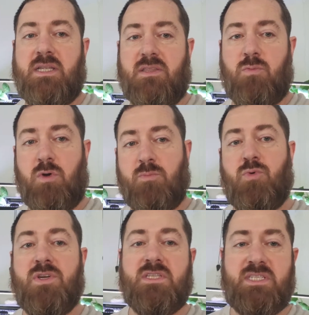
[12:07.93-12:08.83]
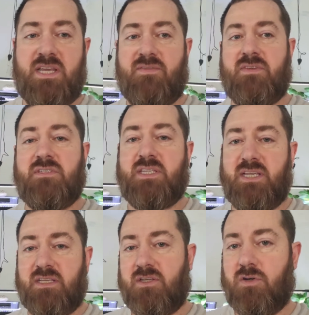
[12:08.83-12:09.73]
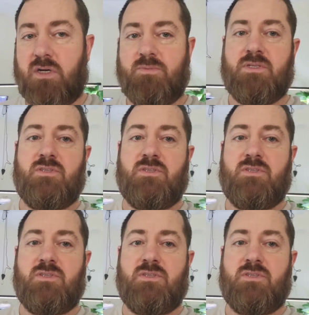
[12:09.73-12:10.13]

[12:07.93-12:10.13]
Now the 1.7s, they can go up to